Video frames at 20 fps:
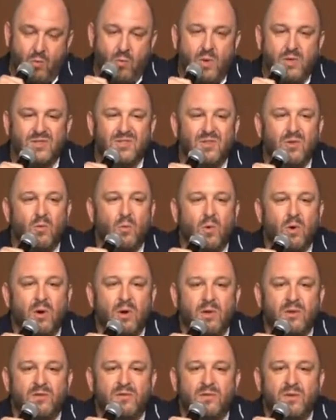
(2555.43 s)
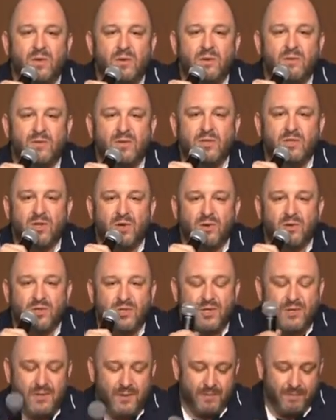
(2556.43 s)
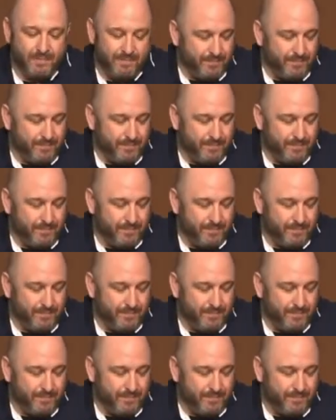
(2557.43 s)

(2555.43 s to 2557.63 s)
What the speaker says: What's the world's view of the church?